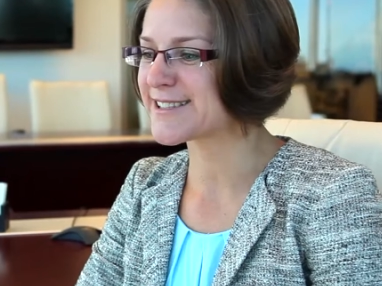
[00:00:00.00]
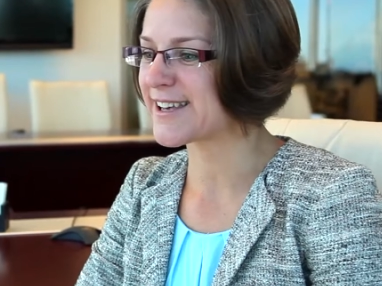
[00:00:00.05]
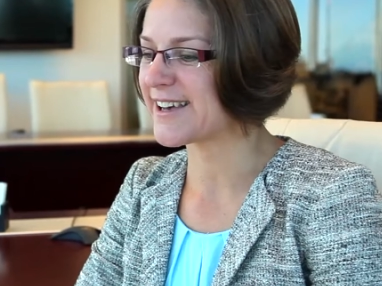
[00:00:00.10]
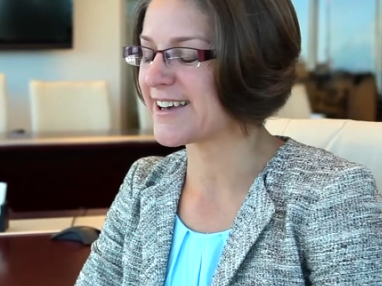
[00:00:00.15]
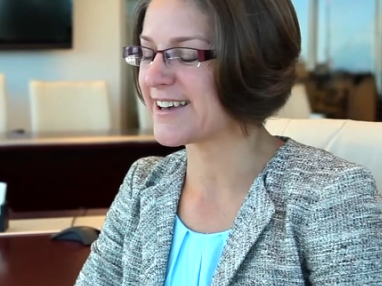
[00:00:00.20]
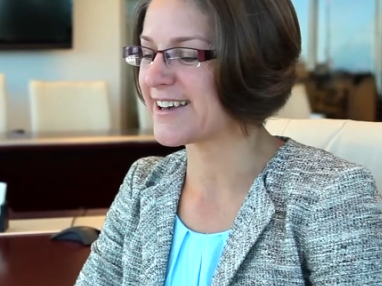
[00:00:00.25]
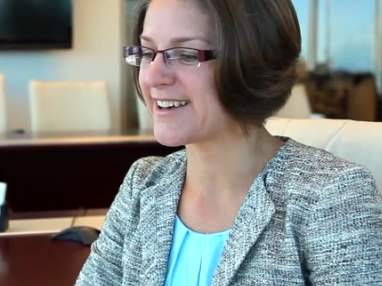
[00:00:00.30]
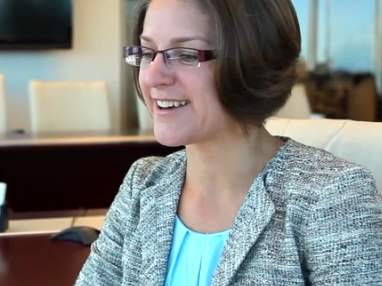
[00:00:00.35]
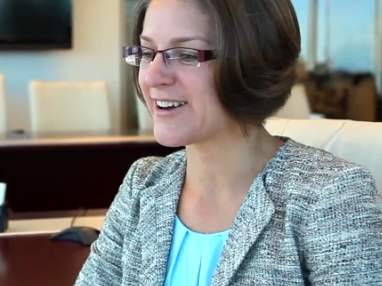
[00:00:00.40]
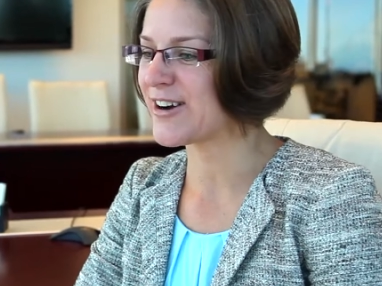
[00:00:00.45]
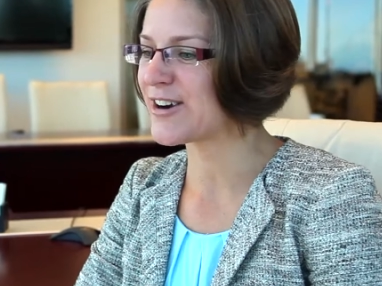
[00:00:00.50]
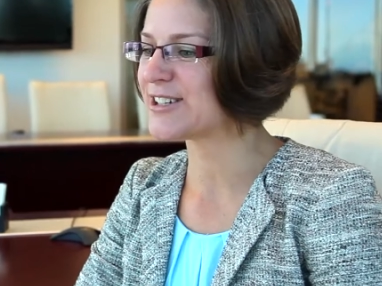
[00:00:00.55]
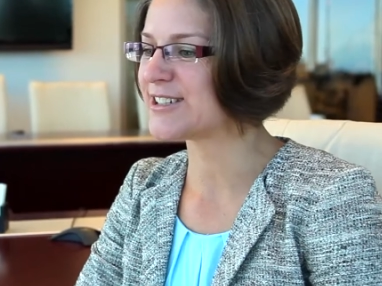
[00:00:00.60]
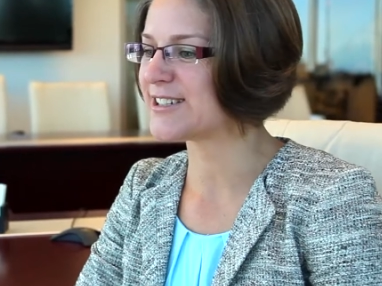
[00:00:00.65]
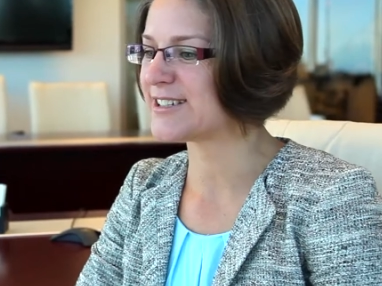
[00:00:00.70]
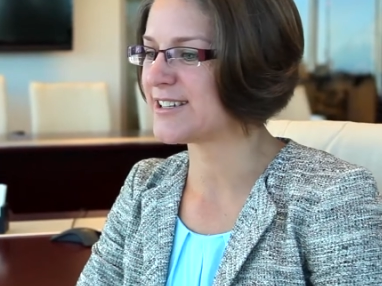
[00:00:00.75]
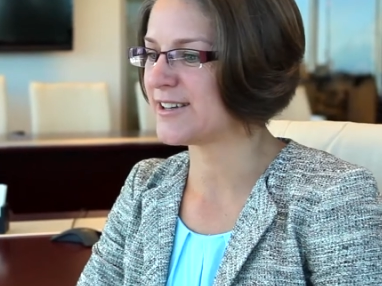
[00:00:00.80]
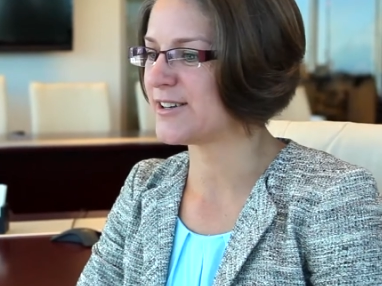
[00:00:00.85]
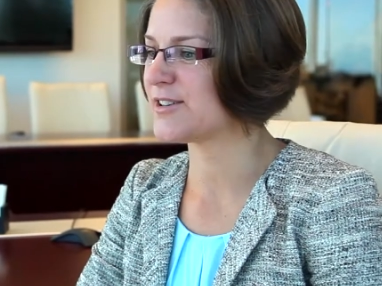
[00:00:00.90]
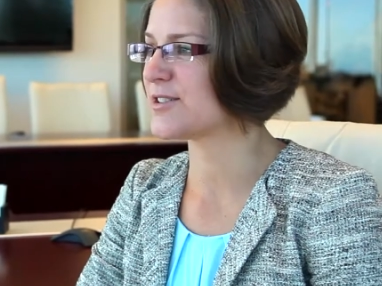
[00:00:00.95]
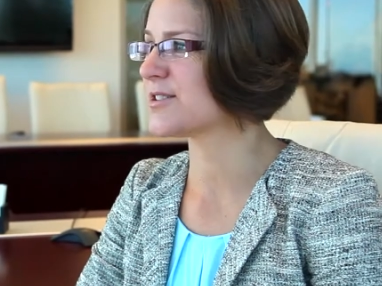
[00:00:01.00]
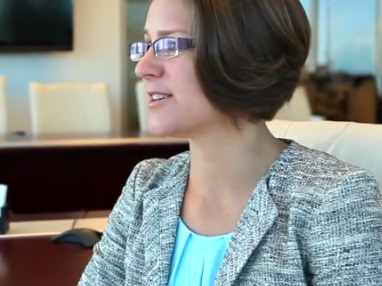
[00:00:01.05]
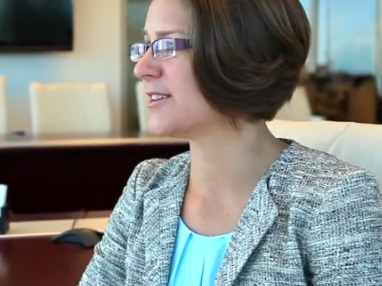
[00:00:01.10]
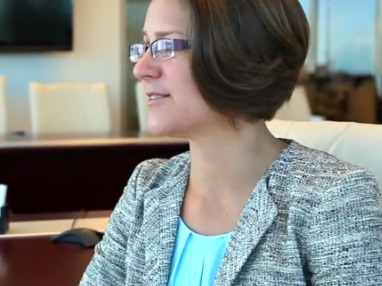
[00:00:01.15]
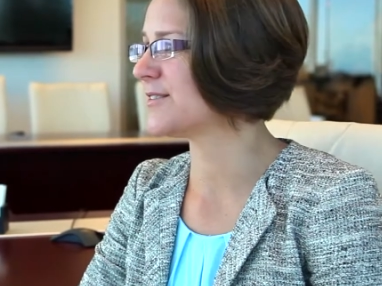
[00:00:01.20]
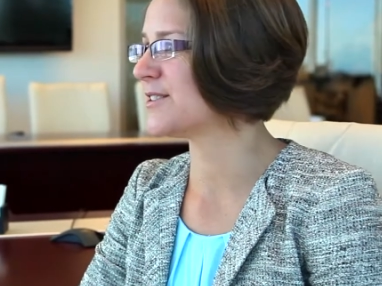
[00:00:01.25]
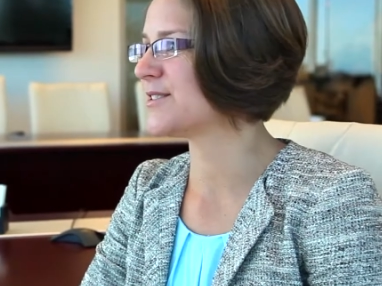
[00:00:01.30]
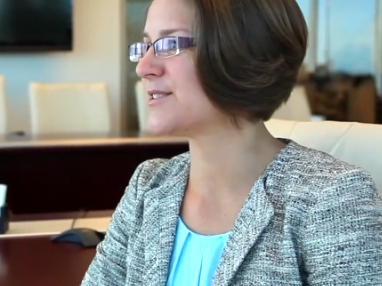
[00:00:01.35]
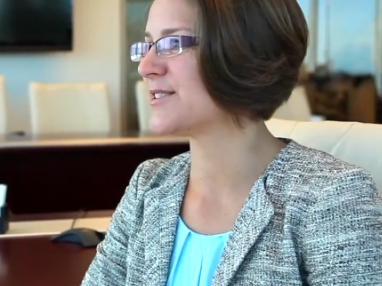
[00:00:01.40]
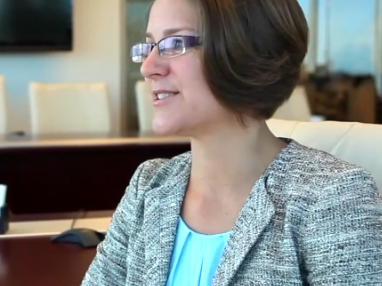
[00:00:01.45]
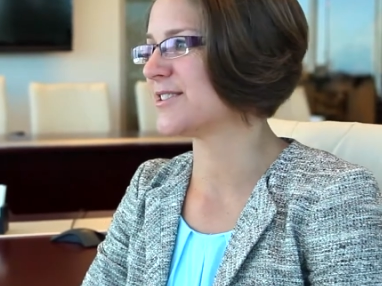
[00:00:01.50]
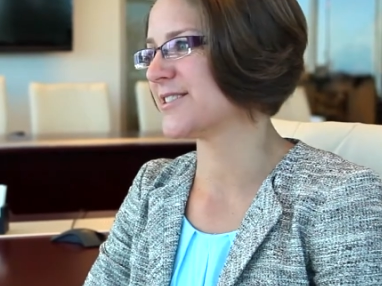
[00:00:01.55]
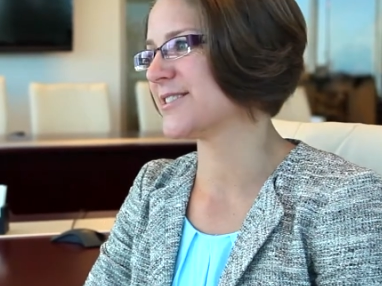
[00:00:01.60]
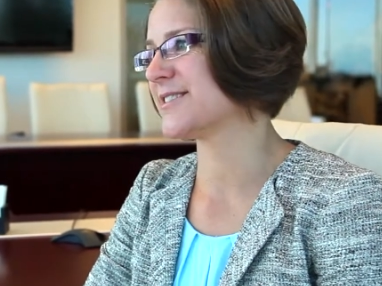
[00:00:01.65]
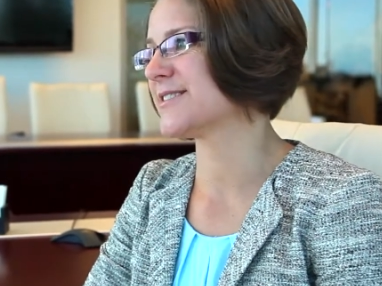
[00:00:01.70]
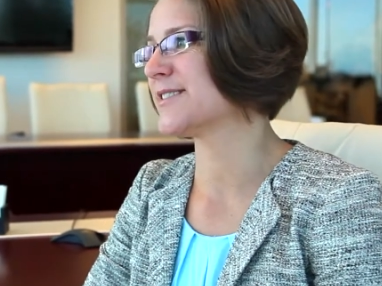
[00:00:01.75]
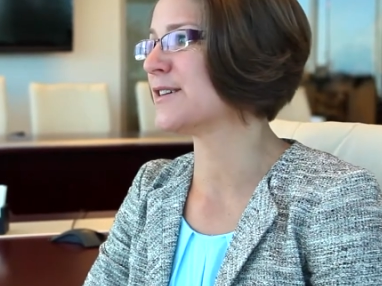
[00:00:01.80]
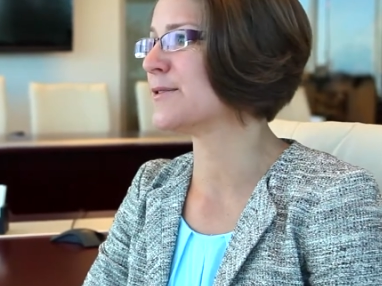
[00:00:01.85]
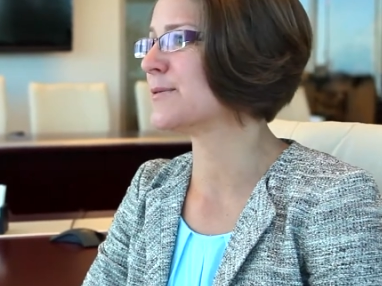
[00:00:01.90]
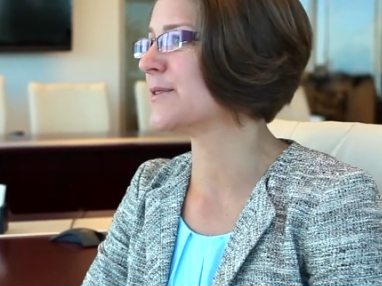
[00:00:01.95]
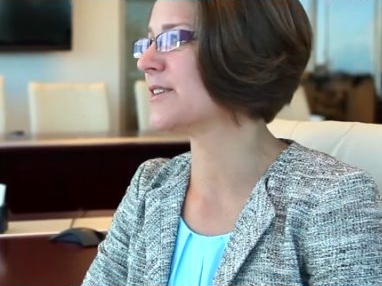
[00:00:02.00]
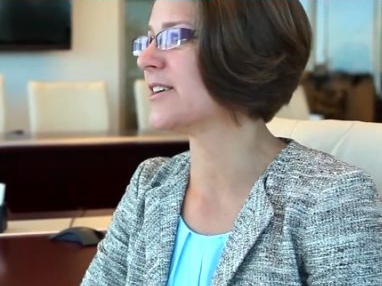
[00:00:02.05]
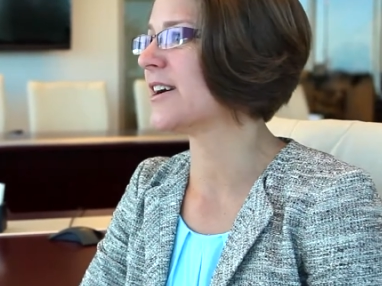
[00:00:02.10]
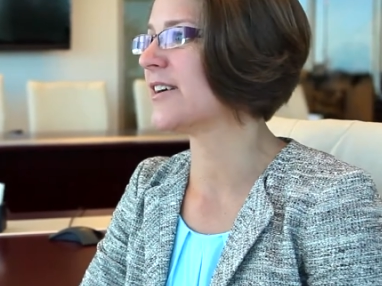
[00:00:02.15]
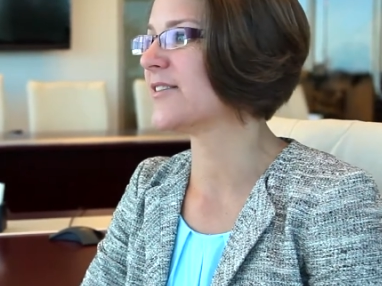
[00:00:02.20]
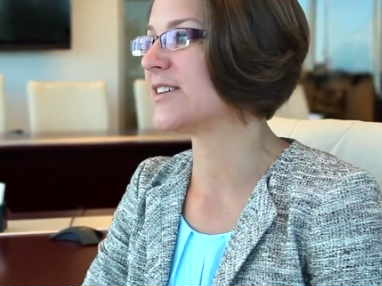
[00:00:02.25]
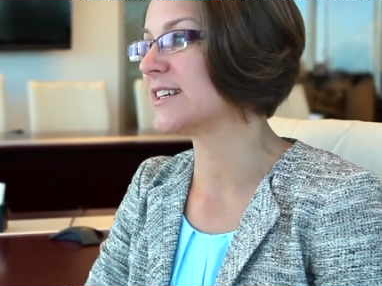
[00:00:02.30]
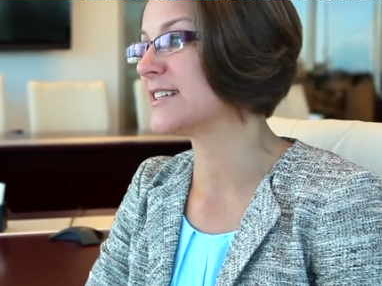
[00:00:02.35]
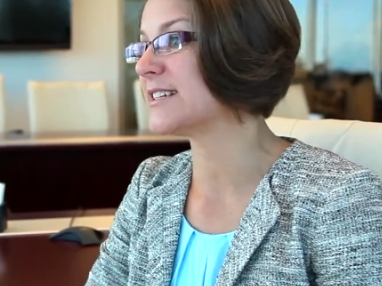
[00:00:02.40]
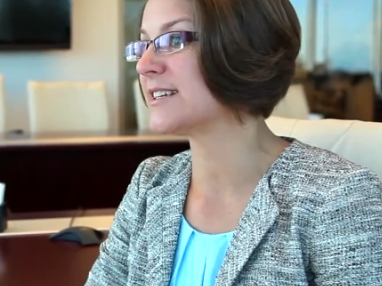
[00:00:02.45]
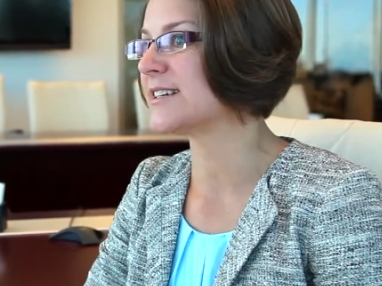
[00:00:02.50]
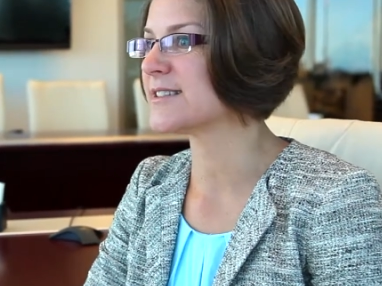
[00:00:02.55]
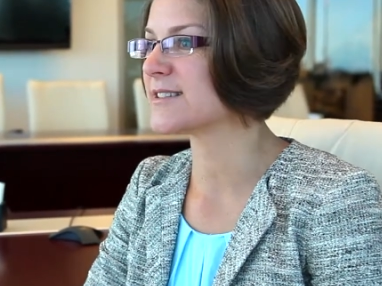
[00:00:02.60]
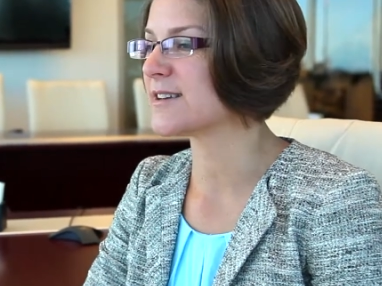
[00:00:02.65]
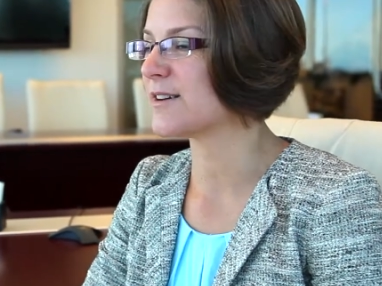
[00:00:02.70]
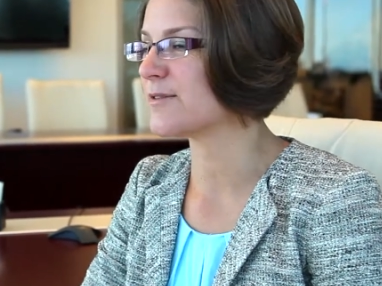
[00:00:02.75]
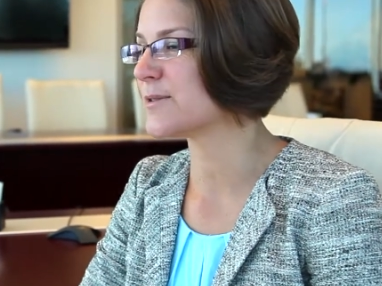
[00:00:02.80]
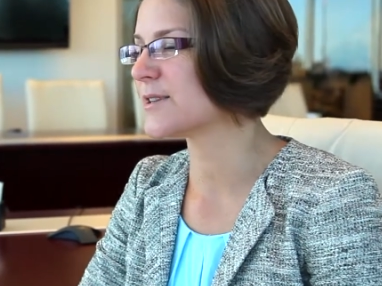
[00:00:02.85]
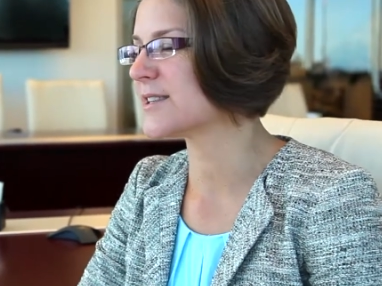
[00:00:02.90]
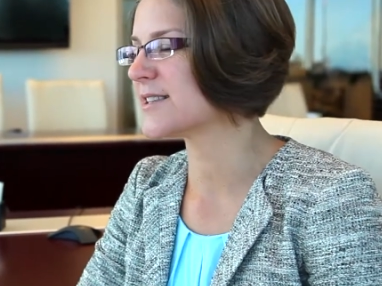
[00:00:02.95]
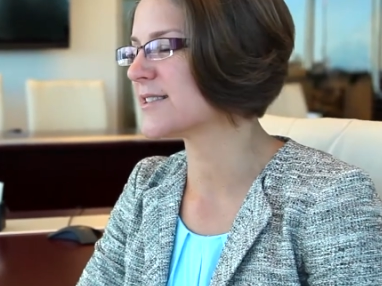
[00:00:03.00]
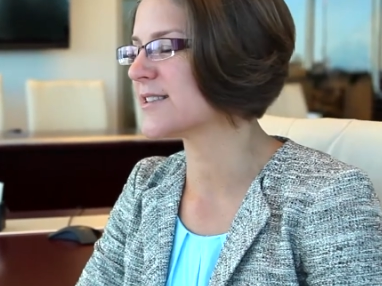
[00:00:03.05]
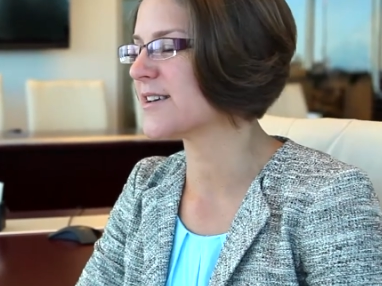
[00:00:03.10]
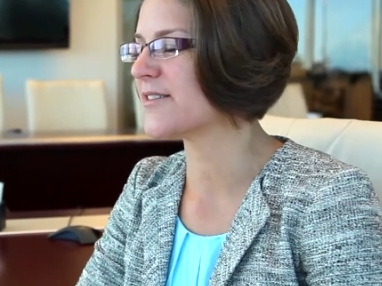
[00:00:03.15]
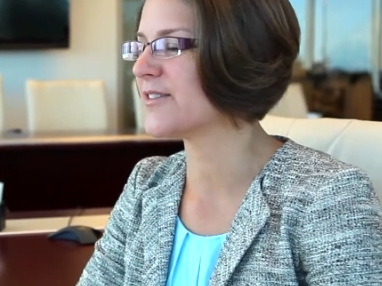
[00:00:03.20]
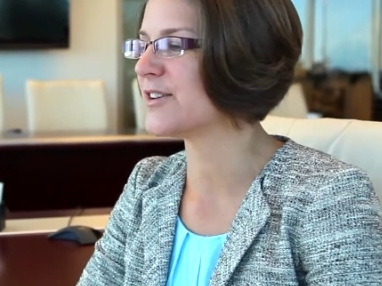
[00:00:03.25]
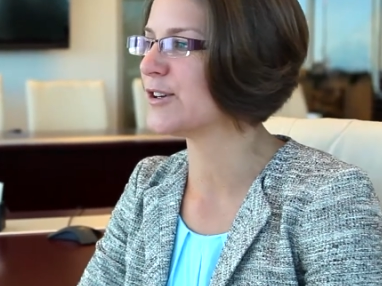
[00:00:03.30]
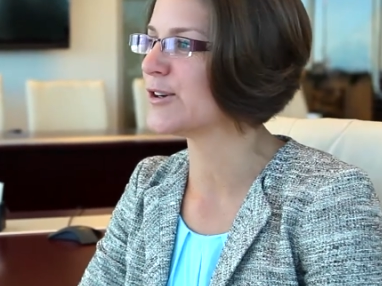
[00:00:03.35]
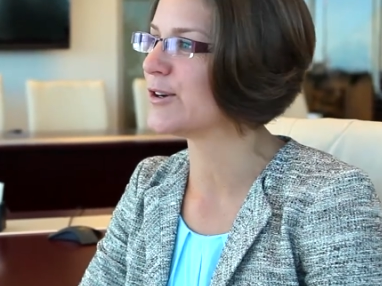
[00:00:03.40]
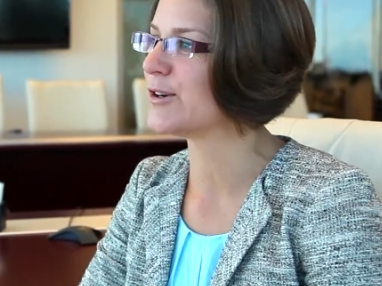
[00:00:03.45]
uh, hard to take yourself too seriously when you're having a dance off with a seven year